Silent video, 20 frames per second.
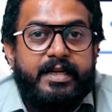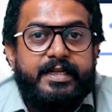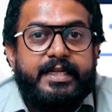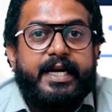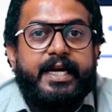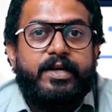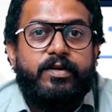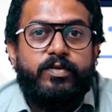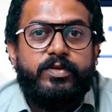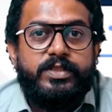
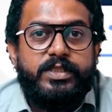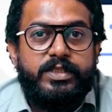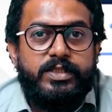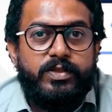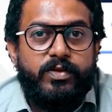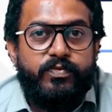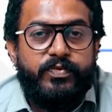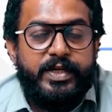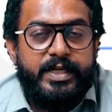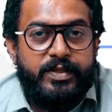
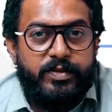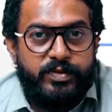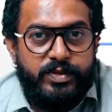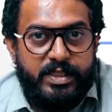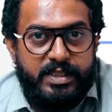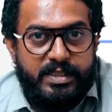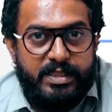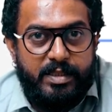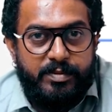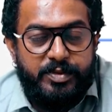Diagnosis of
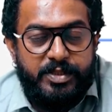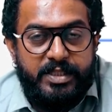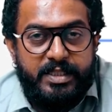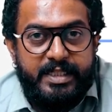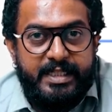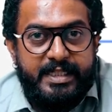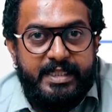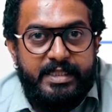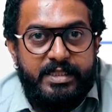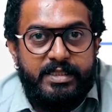
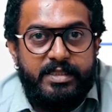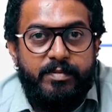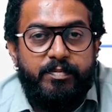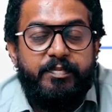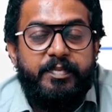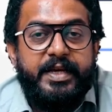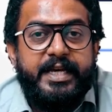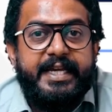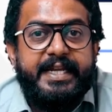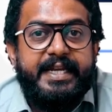intussusception is
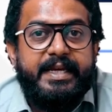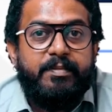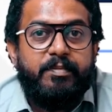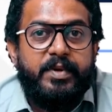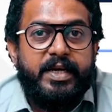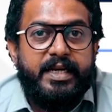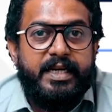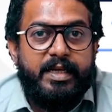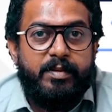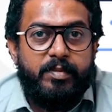
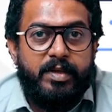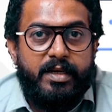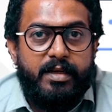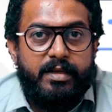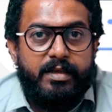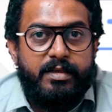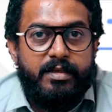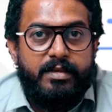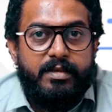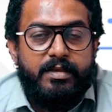barium
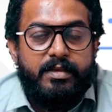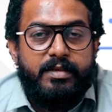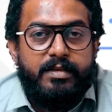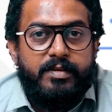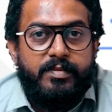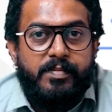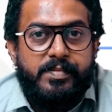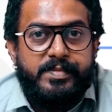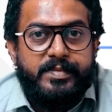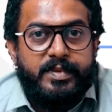enema,
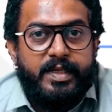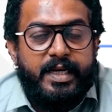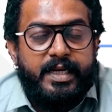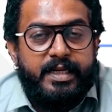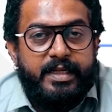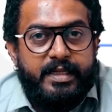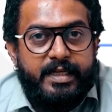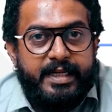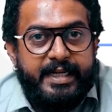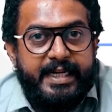
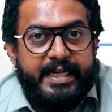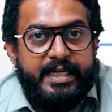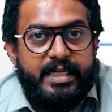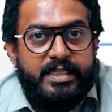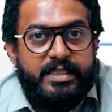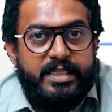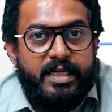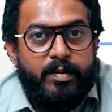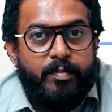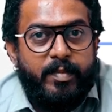and the
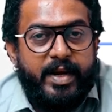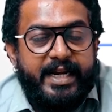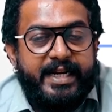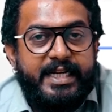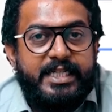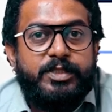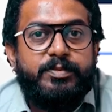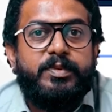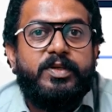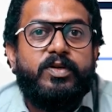initial
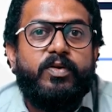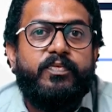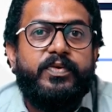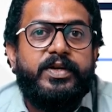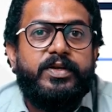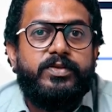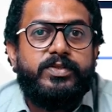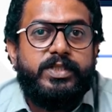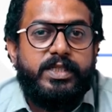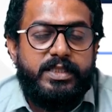management of
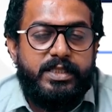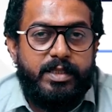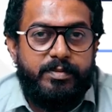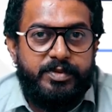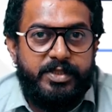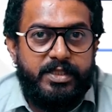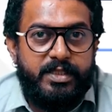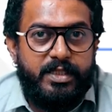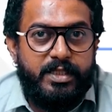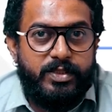
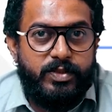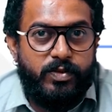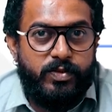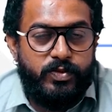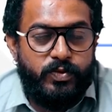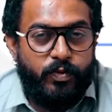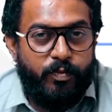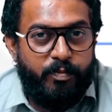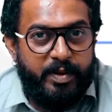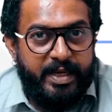intussusception is
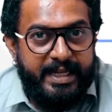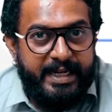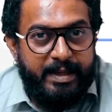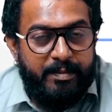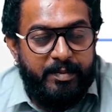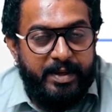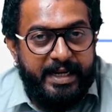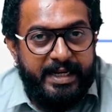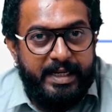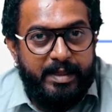also
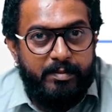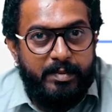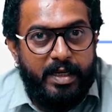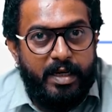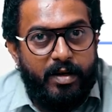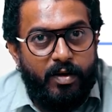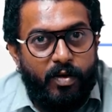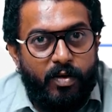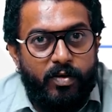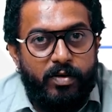barium
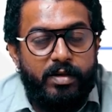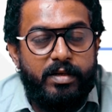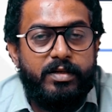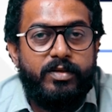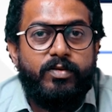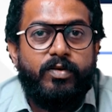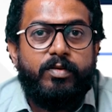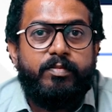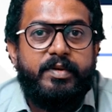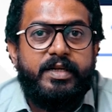enema or
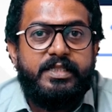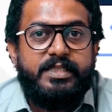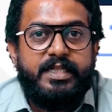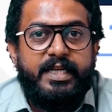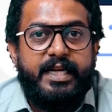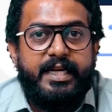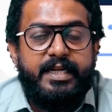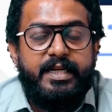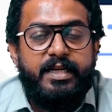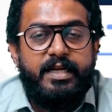normal
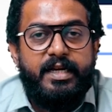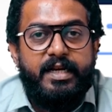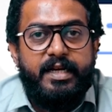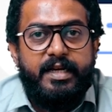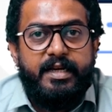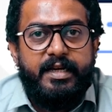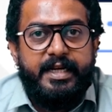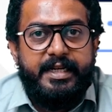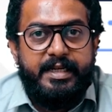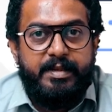saline
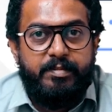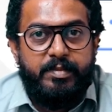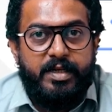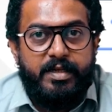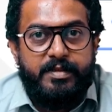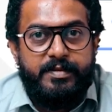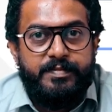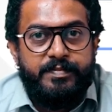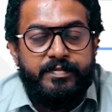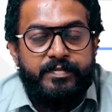
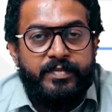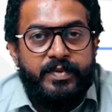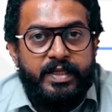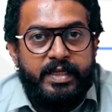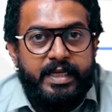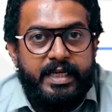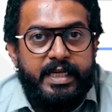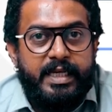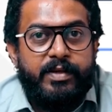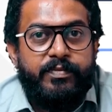enema.
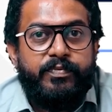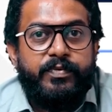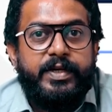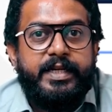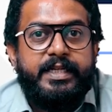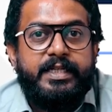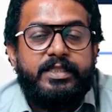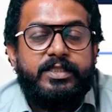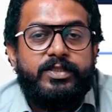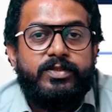If
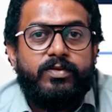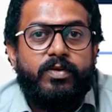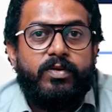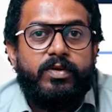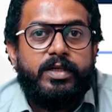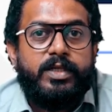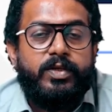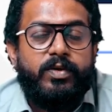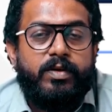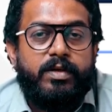it is
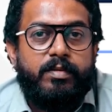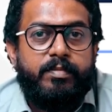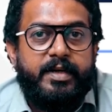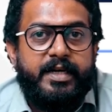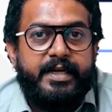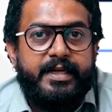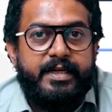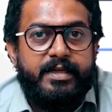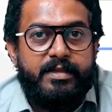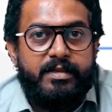not cured
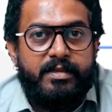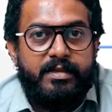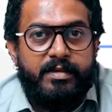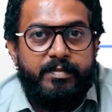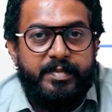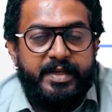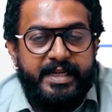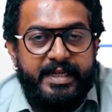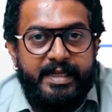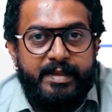by
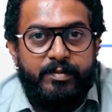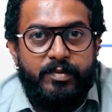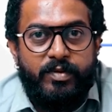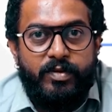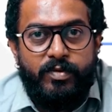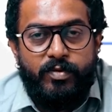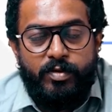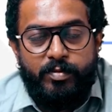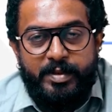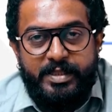barium
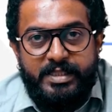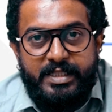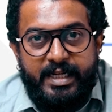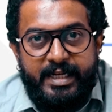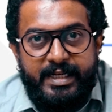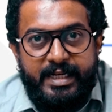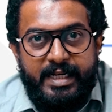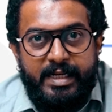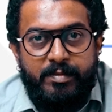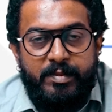or normal
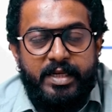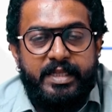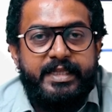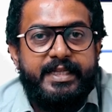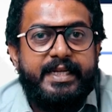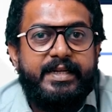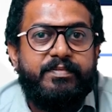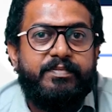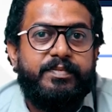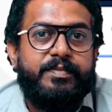saline enema,
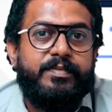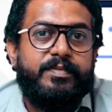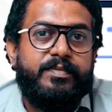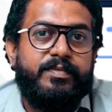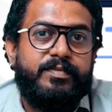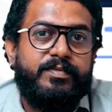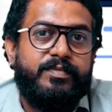then